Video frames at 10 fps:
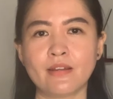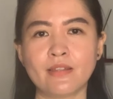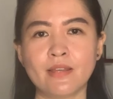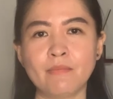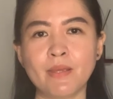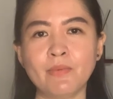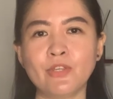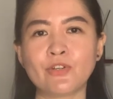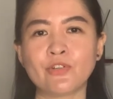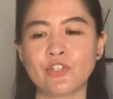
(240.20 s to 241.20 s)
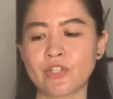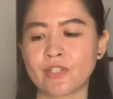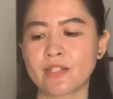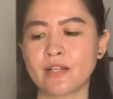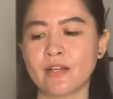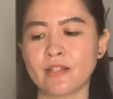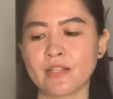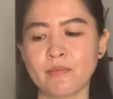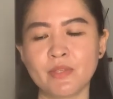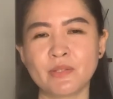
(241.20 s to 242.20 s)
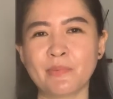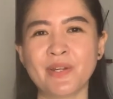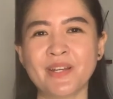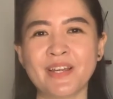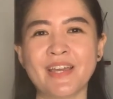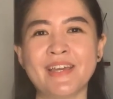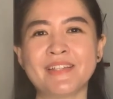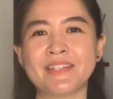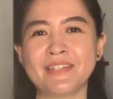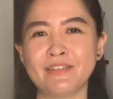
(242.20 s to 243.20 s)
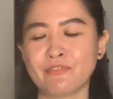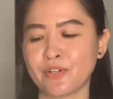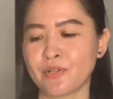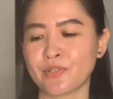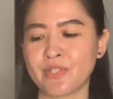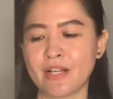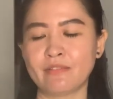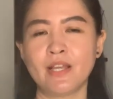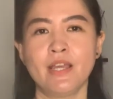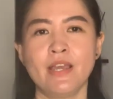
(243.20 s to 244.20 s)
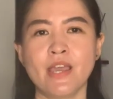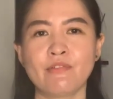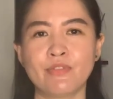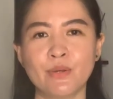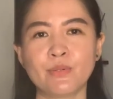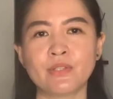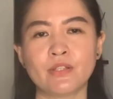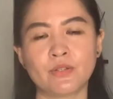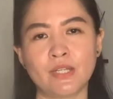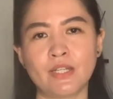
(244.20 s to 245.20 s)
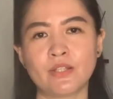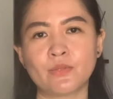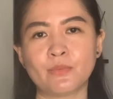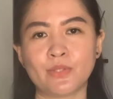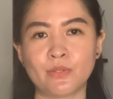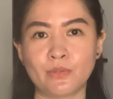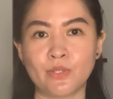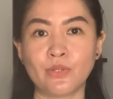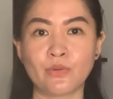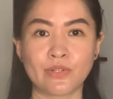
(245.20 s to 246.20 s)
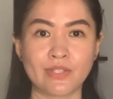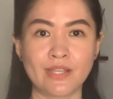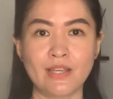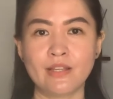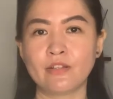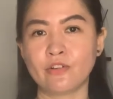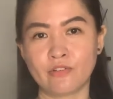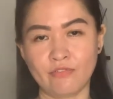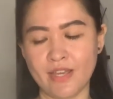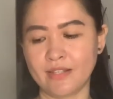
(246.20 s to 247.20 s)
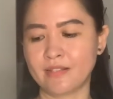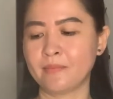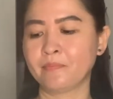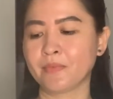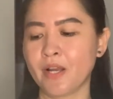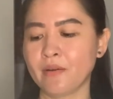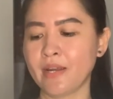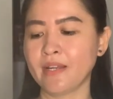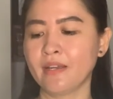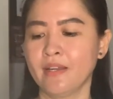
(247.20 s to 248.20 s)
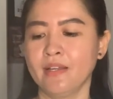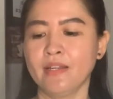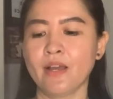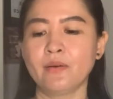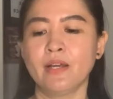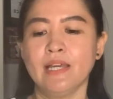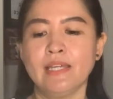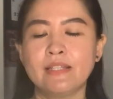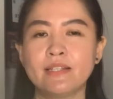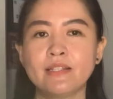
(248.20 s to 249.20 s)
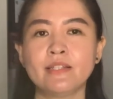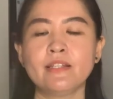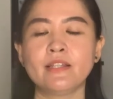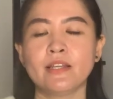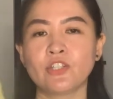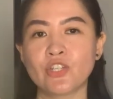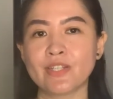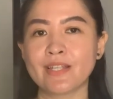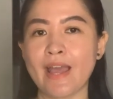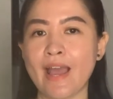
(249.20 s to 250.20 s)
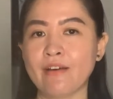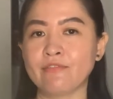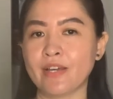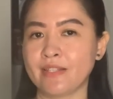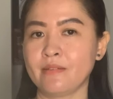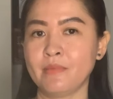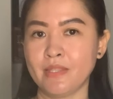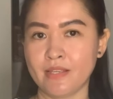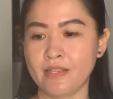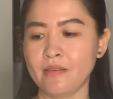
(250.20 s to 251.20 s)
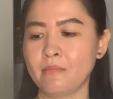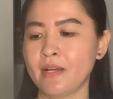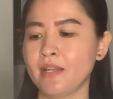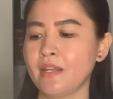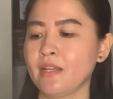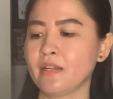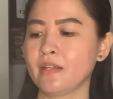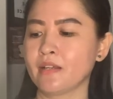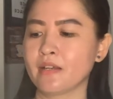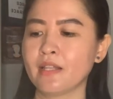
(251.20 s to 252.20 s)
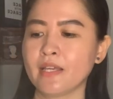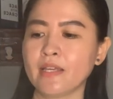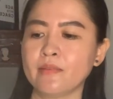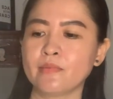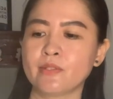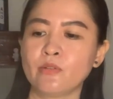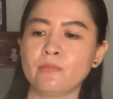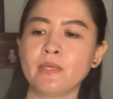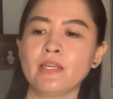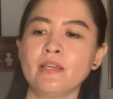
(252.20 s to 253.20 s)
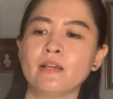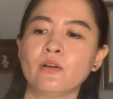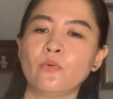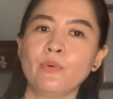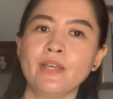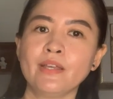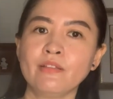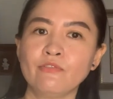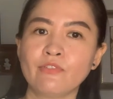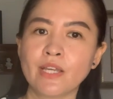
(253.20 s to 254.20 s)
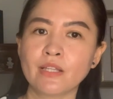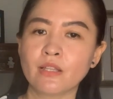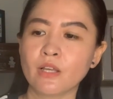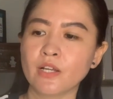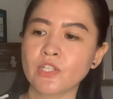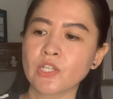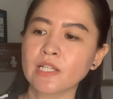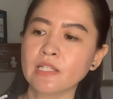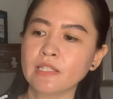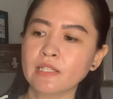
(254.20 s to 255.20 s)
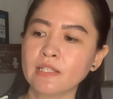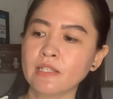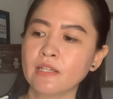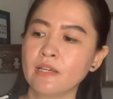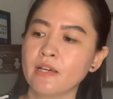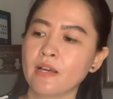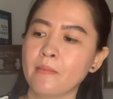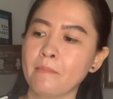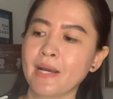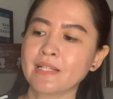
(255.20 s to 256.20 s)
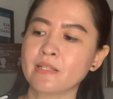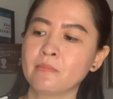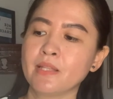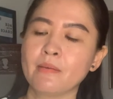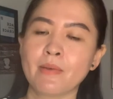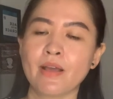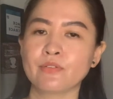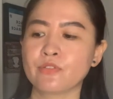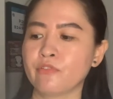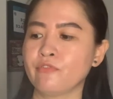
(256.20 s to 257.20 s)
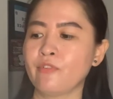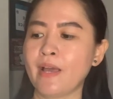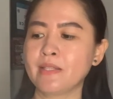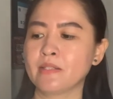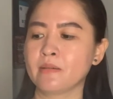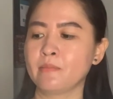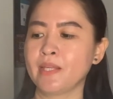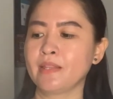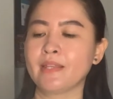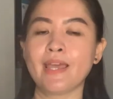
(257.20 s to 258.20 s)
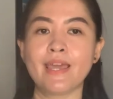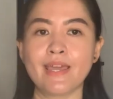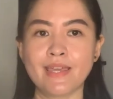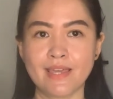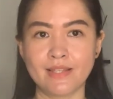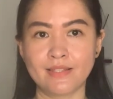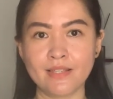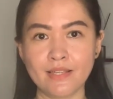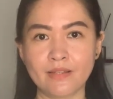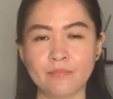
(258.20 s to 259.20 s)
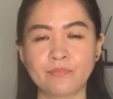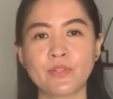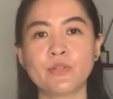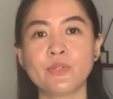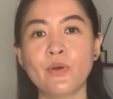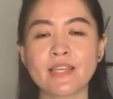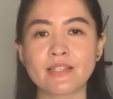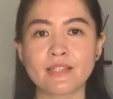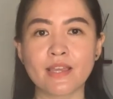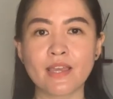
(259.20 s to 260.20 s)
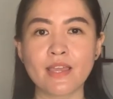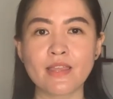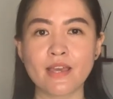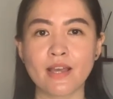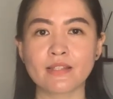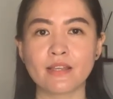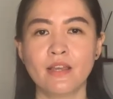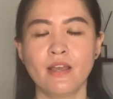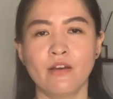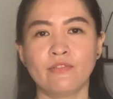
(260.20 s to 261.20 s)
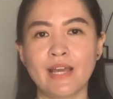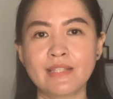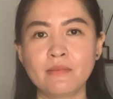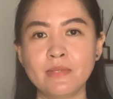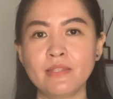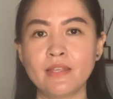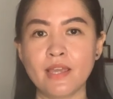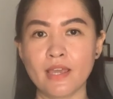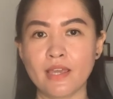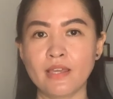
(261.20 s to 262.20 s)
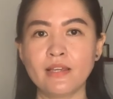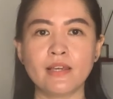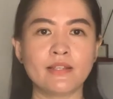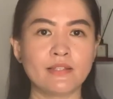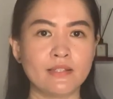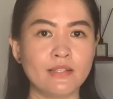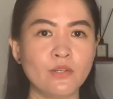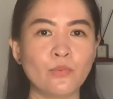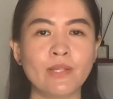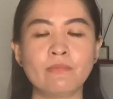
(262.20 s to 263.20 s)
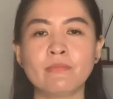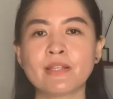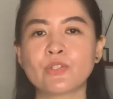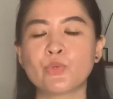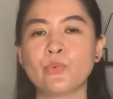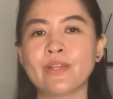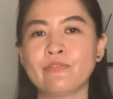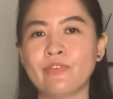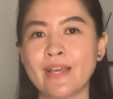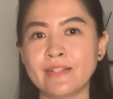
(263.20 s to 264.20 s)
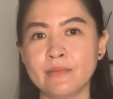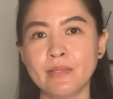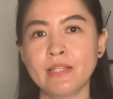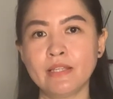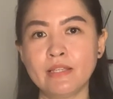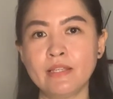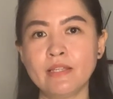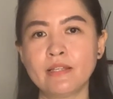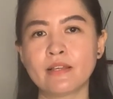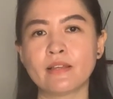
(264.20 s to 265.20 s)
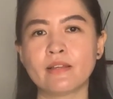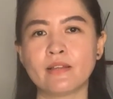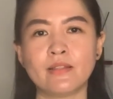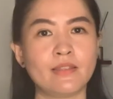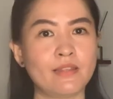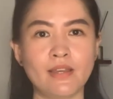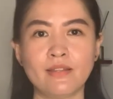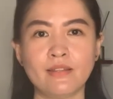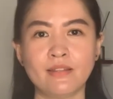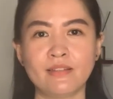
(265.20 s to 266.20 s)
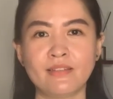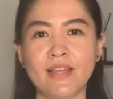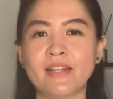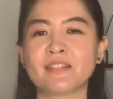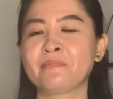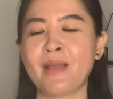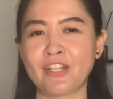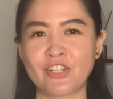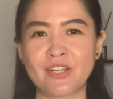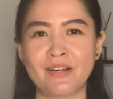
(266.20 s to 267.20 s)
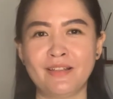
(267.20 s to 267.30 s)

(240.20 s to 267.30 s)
and then maybe you could just uh, type this product and see for yourself if those ingredients would suit your skin, your face all right? Now, it doesn't just have vitamin E, but it claims to be with biologically compatible amounts of vitamin A and D. So they say that vitamin A and D, when mixed with vitamin E, then that's magical.